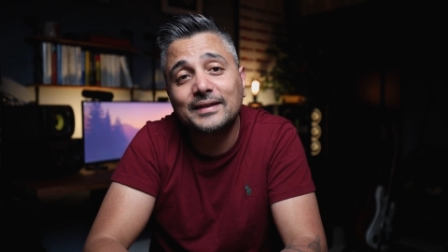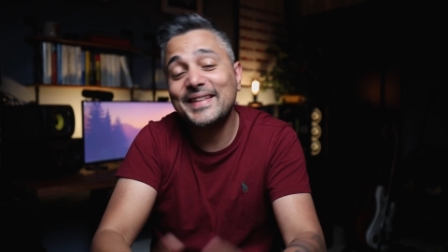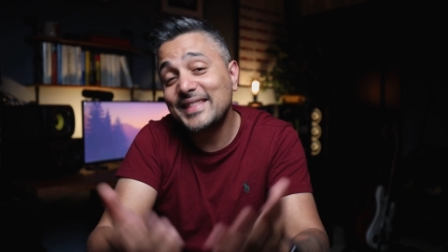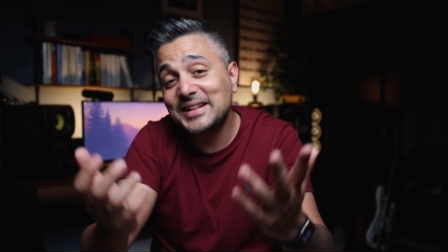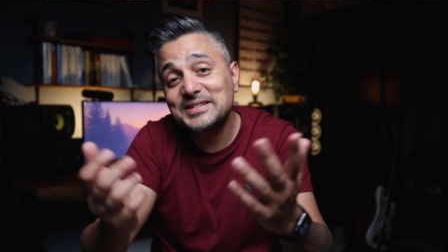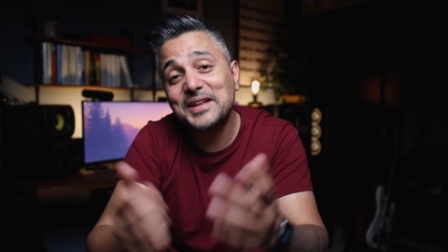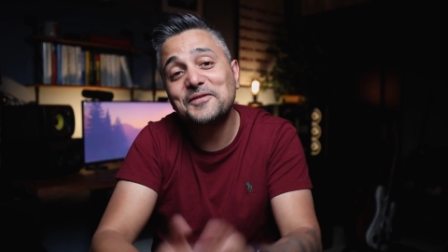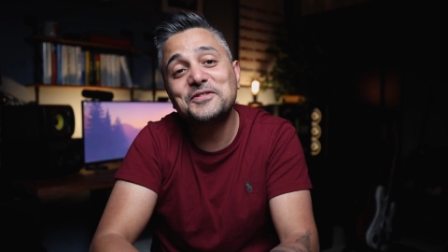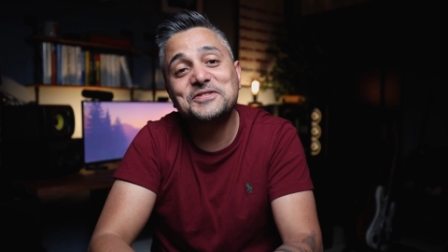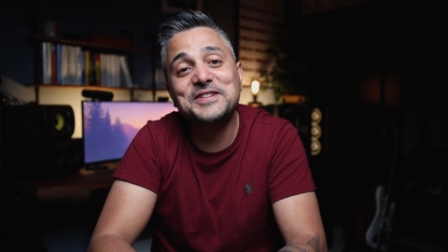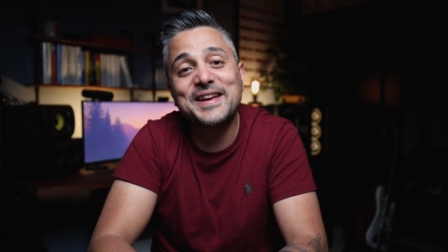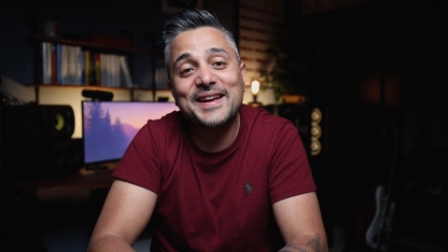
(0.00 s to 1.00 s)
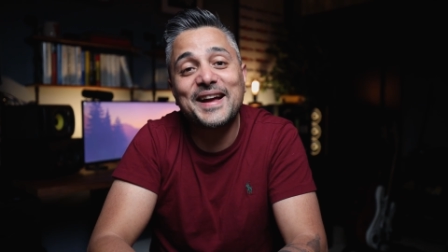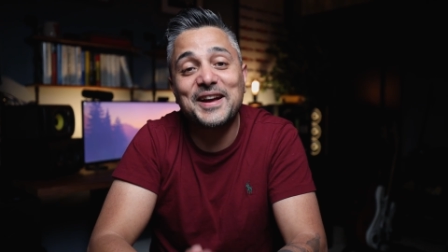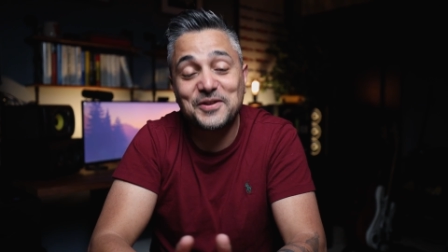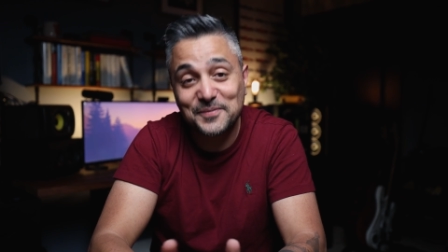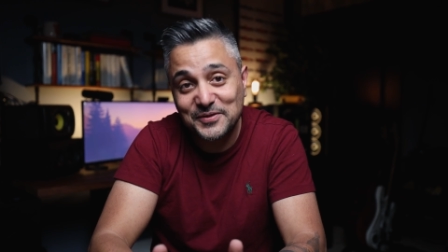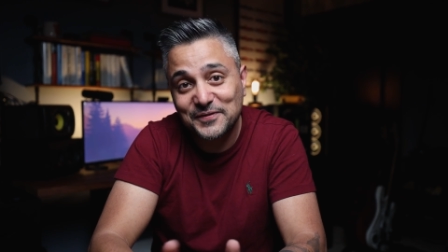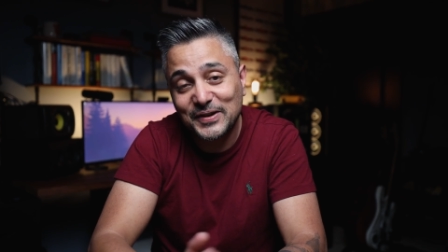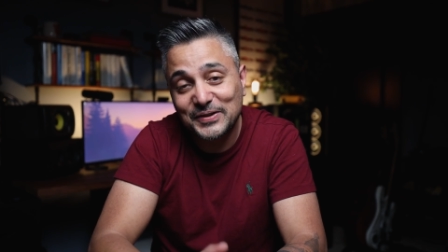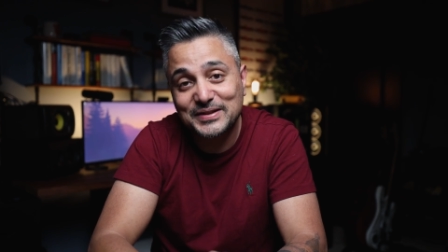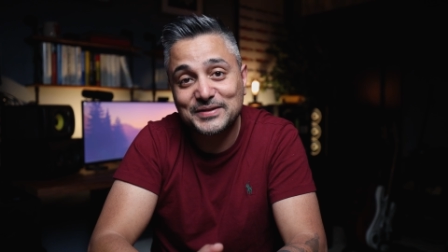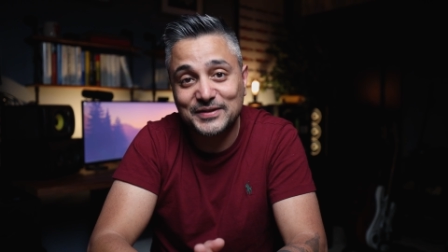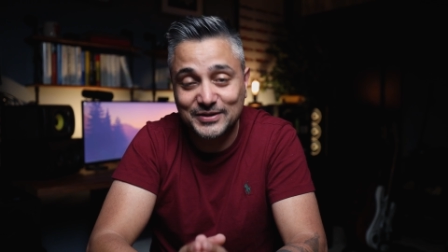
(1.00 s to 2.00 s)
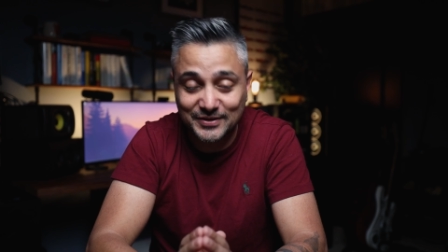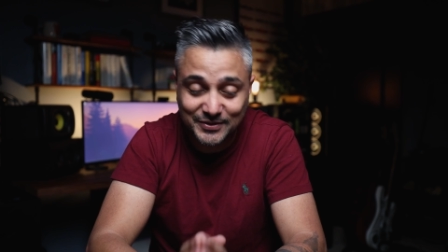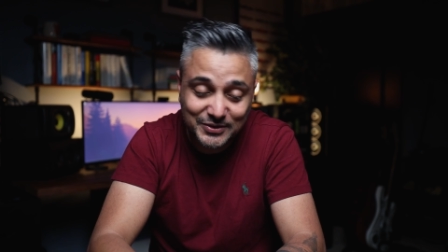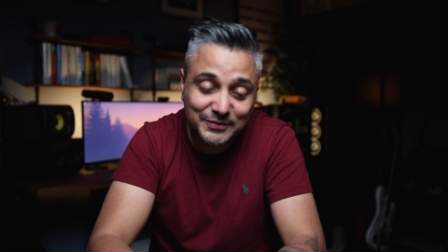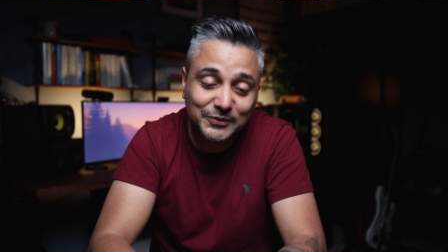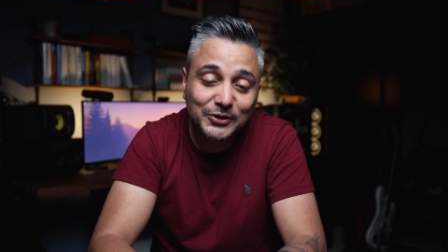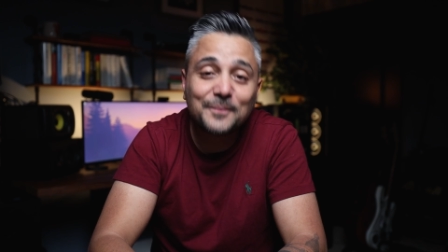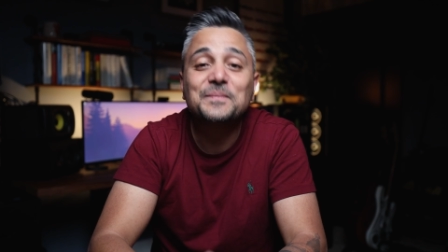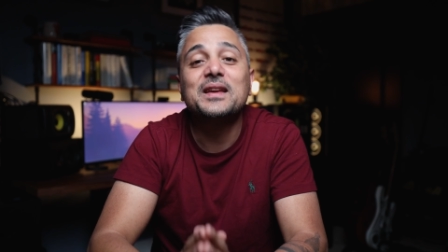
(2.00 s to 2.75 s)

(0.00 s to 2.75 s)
And that's that for today. I hope you found this video useful.